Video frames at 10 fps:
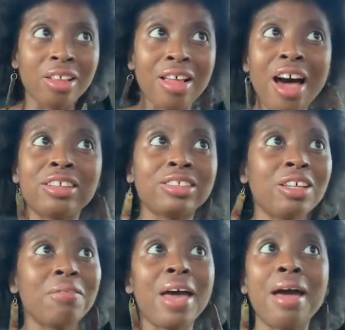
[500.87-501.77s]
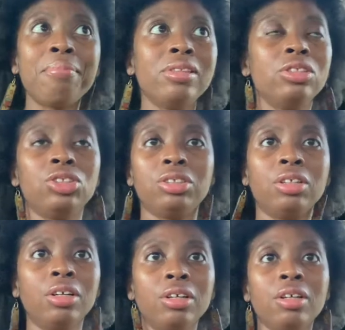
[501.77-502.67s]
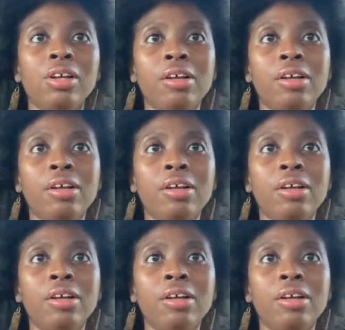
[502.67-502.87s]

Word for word: a lot of stuff happened this year.